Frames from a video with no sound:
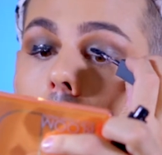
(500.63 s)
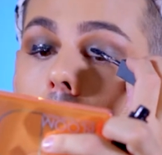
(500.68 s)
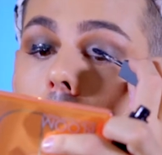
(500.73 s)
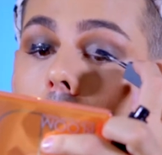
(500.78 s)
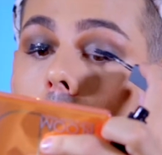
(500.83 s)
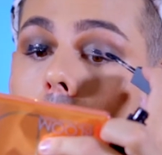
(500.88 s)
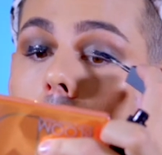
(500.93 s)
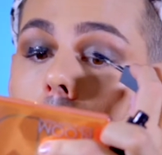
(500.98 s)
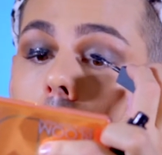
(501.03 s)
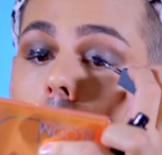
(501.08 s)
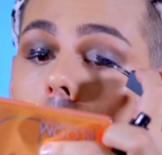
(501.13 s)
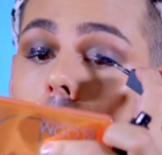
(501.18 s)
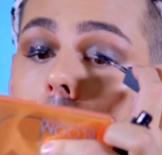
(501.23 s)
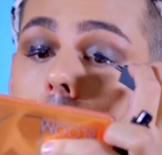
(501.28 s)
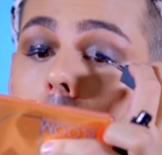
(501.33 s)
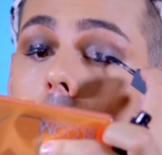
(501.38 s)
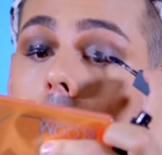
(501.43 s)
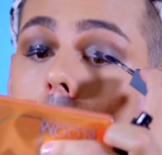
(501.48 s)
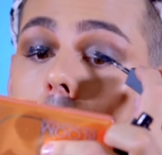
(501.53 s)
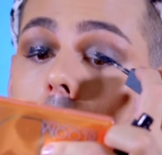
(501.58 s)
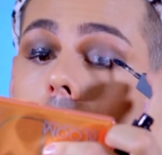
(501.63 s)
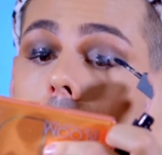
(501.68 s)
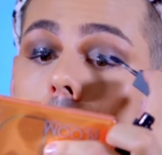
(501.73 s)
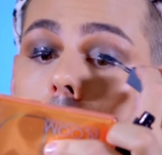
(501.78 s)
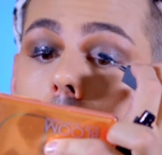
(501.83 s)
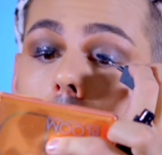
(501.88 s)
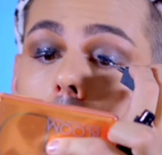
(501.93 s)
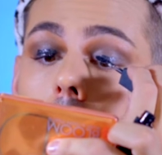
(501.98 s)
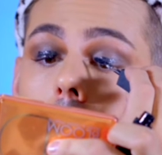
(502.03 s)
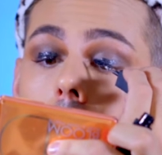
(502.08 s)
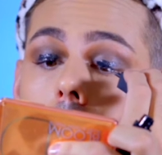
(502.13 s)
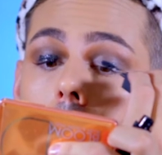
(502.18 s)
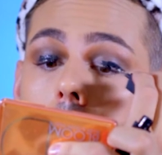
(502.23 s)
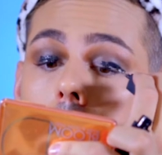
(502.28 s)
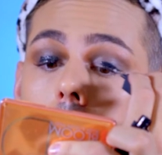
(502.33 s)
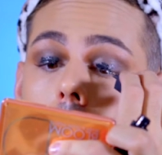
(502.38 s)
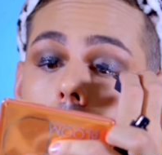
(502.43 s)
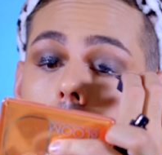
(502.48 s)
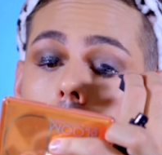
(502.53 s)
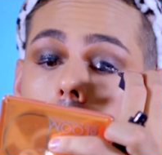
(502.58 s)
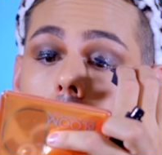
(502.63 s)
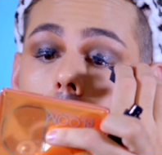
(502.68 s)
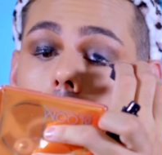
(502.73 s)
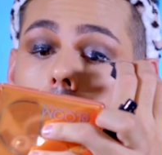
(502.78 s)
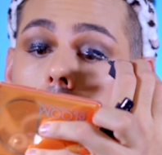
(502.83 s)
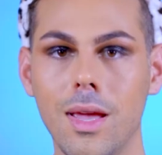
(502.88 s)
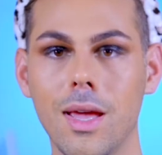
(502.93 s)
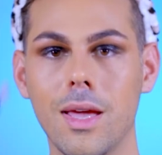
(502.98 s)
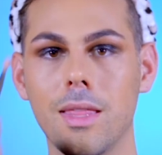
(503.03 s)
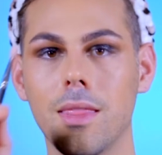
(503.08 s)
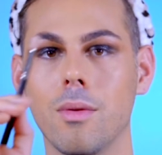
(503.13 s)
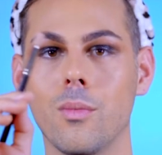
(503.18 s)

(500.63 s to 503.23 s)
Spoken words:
on both sides. And